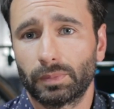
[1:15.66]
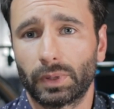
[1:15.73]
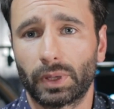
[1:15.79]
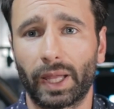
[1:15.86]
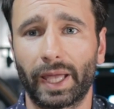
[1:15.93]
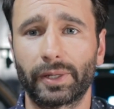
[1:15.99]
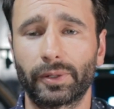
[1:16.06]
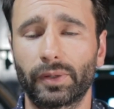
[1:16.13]

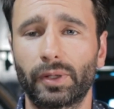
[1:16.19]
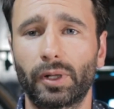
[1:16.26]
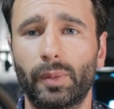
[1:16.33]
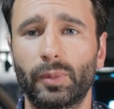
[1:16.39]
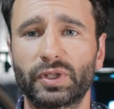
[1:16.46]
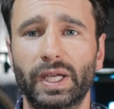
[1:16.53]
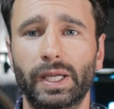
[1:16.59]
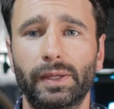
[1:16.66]
lighter than
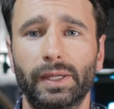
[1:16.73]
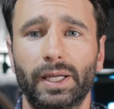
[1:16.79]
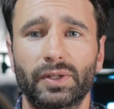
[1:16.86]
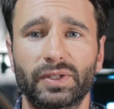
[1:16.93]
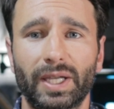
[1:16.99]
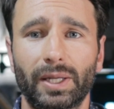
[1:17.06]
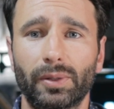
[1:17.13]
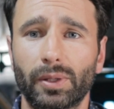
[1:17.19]
almost anything
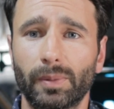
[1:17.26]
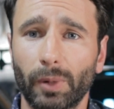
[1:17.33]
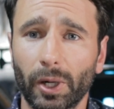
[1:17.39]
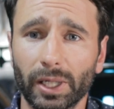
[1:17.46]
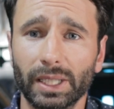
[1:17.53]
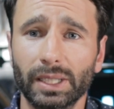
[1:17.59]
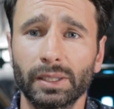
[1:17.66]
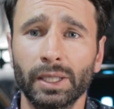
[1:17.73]
else out in the
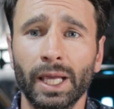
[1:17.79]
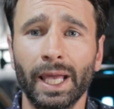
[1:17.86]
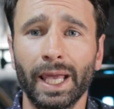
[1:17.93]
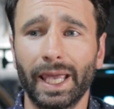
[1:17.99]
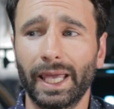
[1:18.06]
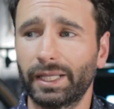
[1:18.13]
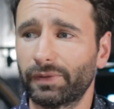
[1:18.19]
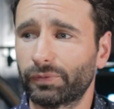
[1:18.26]
market.
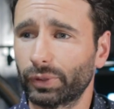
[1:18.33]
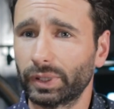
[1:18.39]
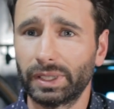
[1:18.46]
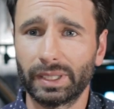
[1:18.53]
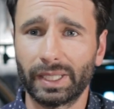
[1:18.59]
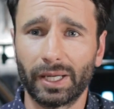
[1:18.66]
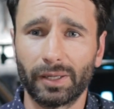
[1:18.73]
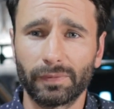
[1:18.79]
And I've
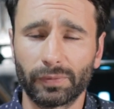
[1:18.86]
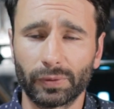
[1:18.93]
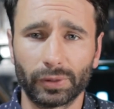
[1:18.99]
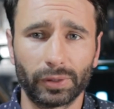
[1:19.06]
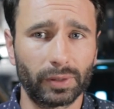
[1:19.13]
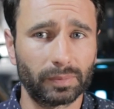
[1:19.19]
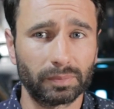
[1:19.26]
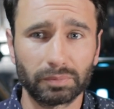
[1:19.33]
ridden it now
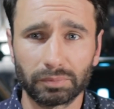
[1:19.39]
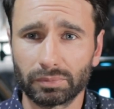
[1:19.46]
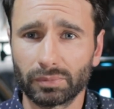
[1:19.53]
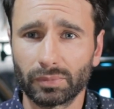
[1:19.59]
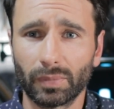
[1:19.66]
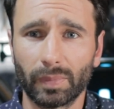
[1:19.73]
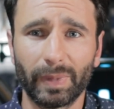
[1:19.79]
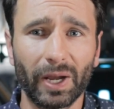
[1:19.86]
for
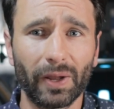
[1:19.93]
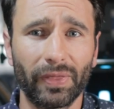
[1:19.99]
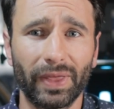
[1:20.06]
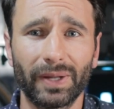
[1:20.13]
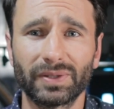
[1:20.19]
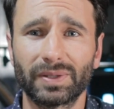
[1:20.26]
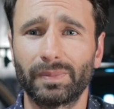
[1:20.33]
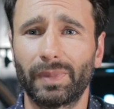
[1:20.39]
about
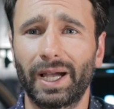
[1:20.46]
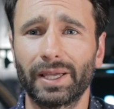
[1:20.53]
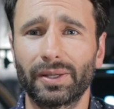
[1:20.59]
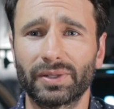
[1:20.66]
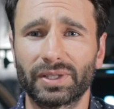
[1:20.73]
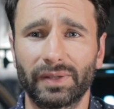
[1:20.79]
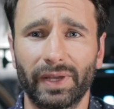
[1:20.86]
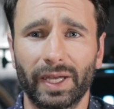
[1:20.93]
1,000
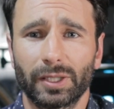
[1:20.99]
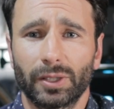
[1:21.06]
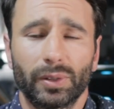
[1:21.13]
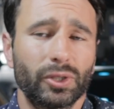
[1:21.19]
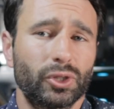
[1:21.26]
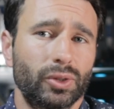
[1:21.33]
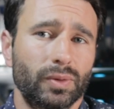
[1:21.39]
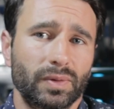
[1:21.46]
miles and I've had no
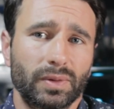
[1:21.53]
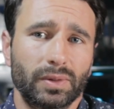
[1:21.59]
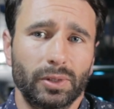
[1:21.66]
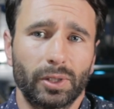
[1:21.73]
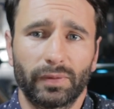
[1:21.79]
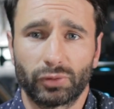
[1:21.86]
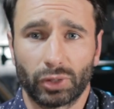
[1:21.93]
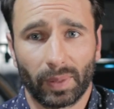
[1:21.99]
issues. You
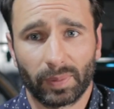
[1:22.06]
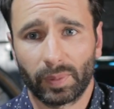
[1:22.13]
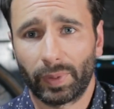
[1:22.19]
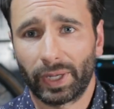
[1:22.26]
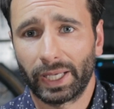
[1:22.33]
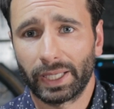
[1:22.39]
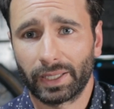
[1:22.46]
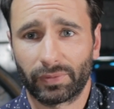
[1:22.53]
know, I've dropped the
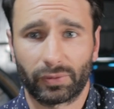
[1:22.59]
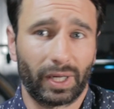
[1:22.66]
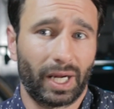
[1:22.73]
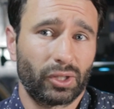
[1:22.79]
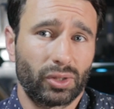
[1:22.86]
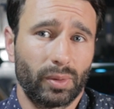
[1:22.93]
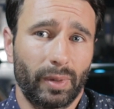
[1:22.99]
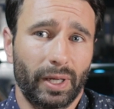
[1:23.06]
bike, I've
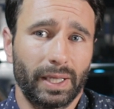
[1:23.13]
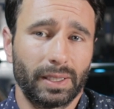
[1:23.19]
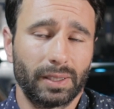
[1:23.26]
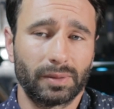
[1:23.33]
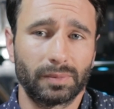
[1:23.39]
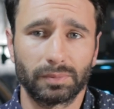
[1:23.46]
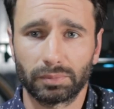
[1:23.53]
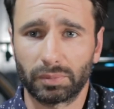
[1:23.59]
crashed the bike,
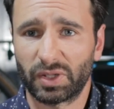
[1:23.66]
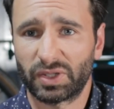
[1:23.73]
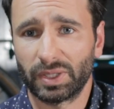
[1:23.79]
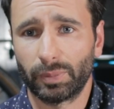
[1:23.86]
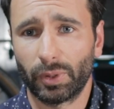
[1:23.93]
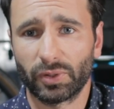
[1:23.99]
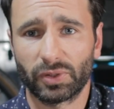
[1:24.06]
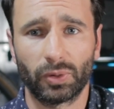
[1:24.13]
and the
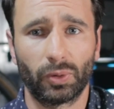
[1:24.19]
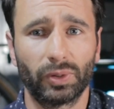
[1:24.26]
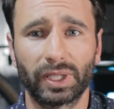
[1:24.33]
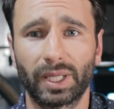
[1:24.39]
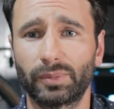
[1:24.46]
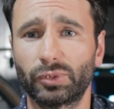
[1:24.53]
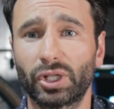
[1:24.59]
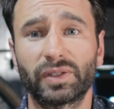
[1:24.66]
seat post is
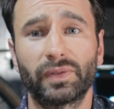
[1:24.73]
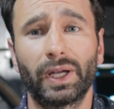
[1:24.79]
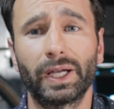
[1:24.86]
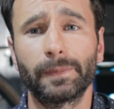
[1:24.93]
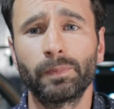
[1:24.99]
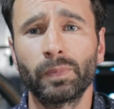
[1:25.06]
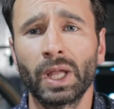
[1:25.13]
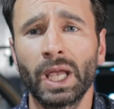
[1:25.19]
holding up just fine.